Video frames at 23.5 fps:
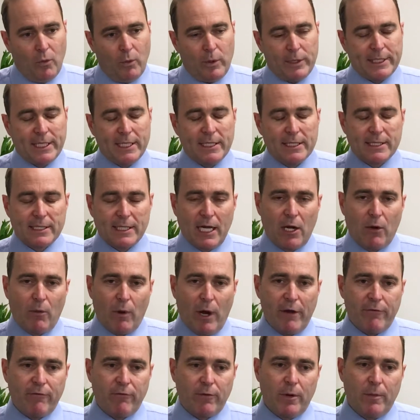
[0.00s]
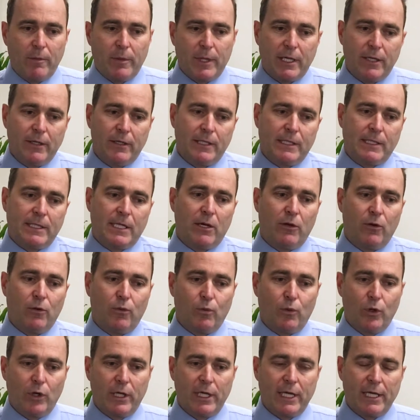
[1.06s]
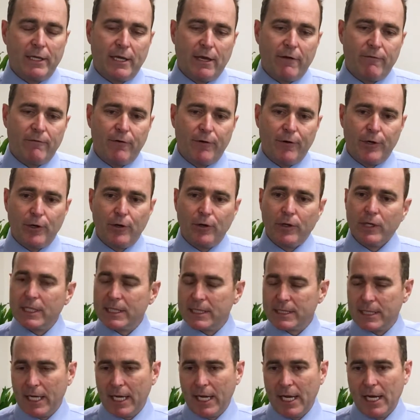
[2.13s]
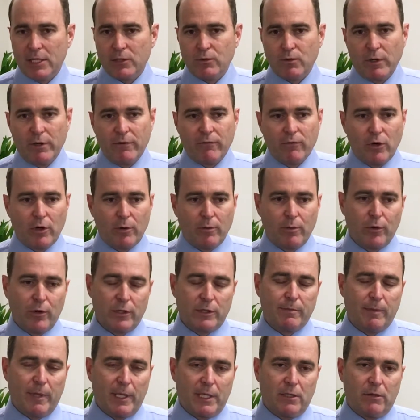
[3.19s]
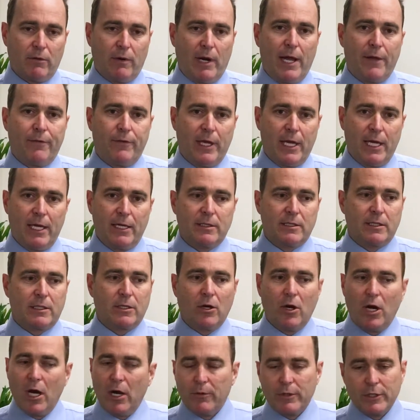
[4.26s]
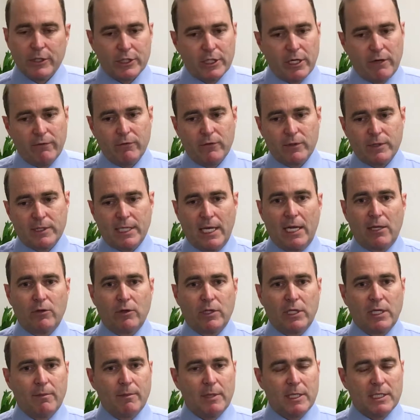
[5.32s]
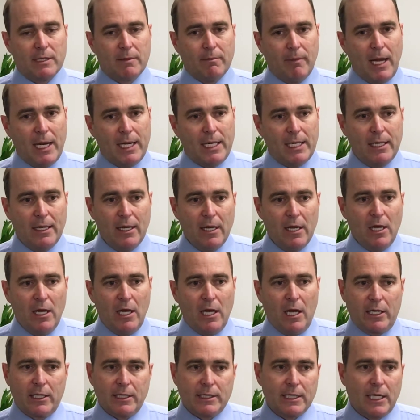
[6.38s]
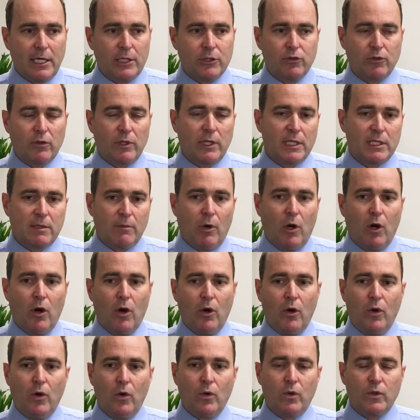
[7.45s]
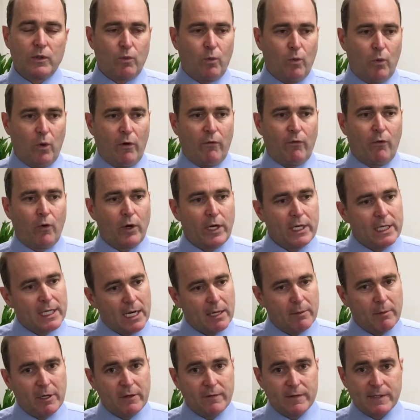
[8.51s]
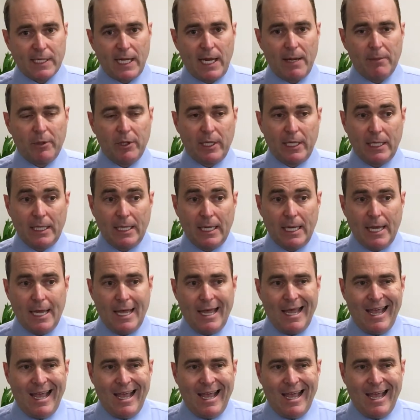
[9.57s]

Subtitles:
we tend to stay away from it because really at that very early stage where you've got a prospector out there, it's a guy with a shovel saying, look, give me some money, I'm going to start drilling some holes, I've already done a bit of sampling,